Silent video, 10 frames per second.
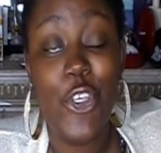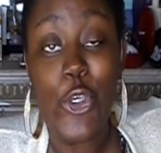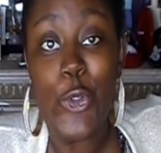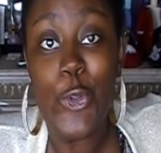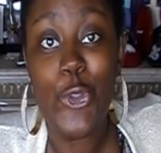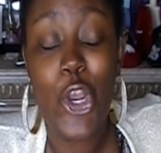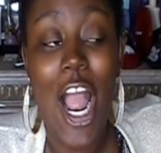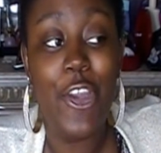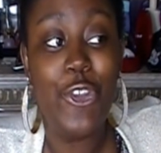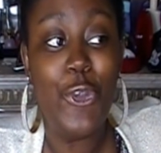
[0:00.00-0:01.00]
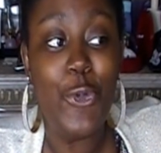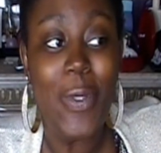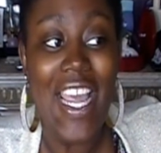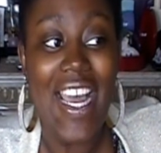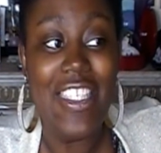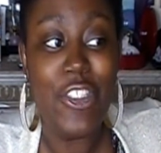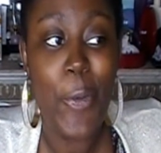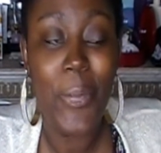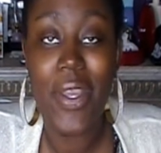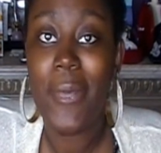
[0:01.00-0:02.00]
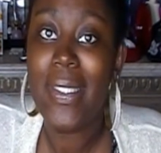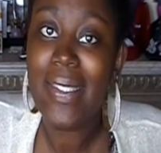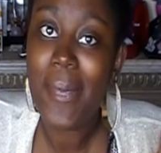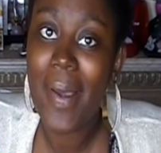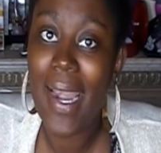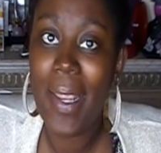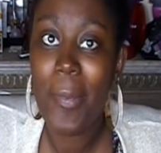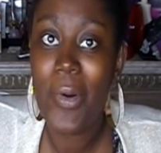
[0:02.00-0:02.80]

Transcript: you try to plan something with somebody,